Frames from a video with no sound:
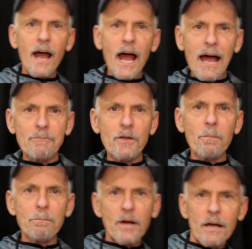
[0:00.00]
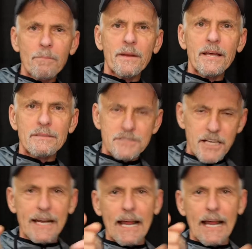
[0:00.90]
I'm your puppet. Check it